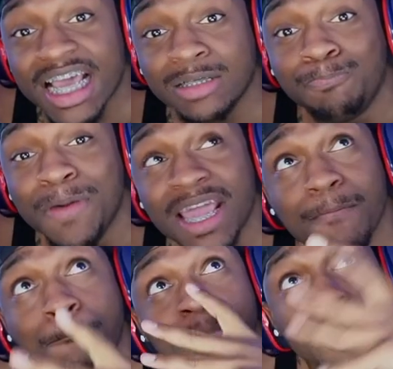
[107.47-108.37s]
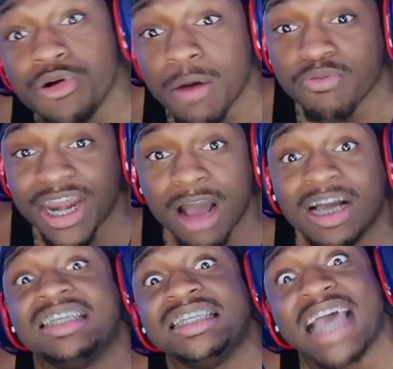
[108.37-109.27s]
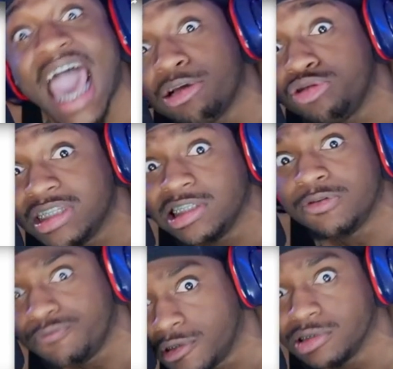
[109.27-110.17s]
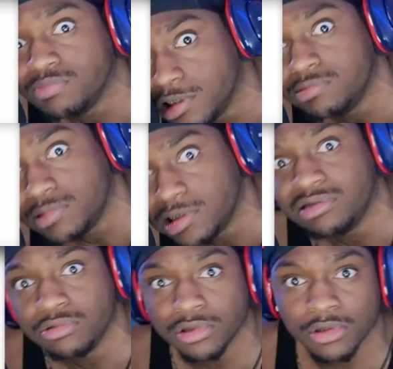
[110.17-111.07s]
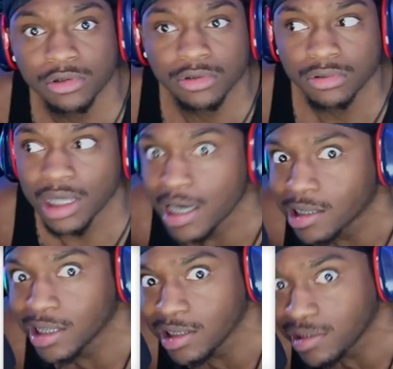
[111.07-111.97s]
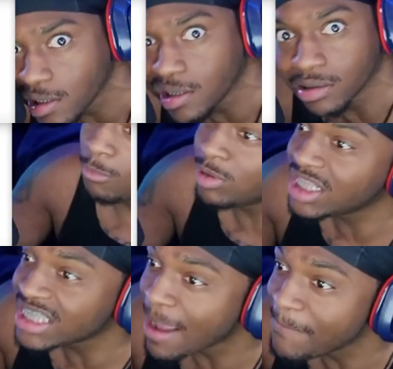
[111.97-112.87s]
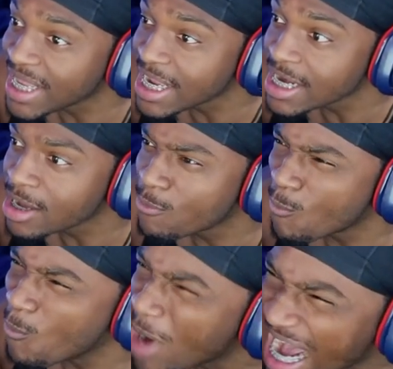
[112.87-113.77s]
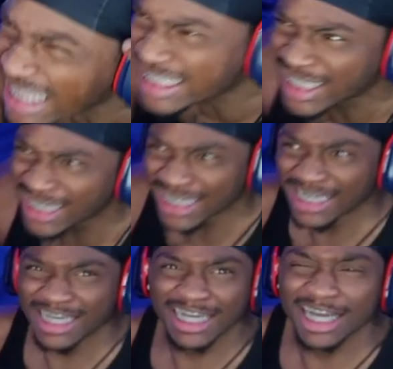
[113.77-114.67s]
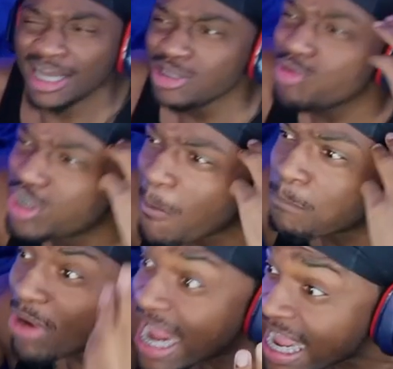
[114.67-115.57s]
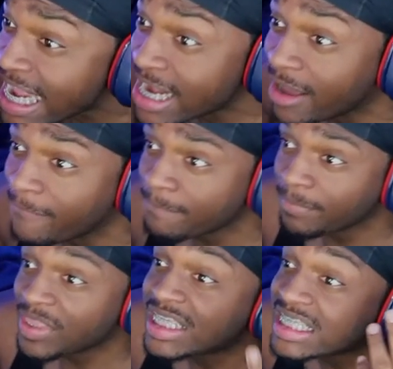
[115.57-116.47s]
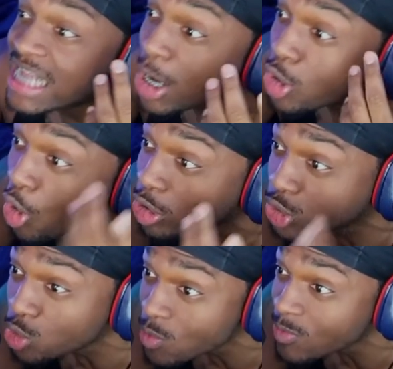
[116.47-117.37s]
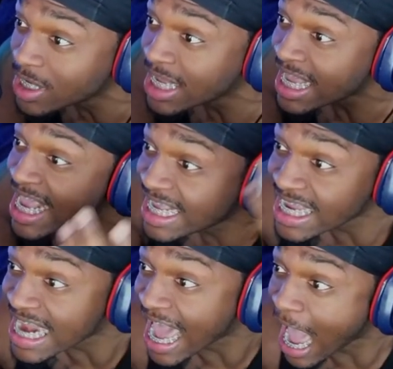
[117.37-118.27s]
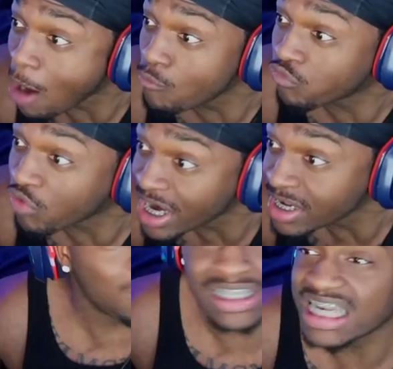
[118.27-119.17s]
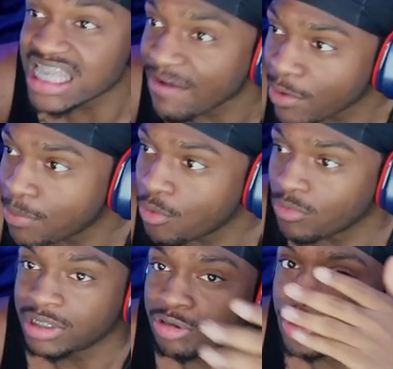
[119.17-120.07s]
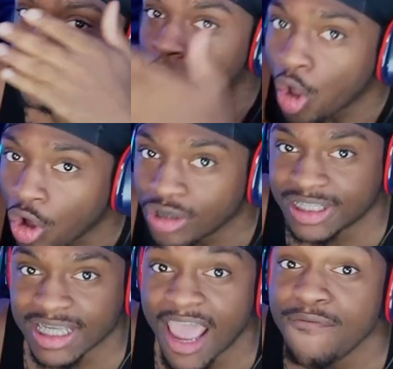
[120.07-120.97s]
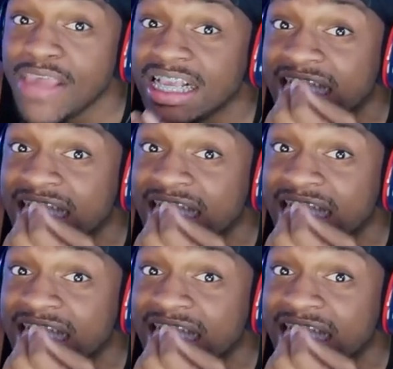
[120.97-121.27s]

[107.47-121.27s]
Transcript: is being blown up right now? Because he's actually a fucking murderer. That nigga like dick. What does that mean? What? Use your brain! This is not a cartoon. He cannot outrun what's inevitable. There's laws. If he's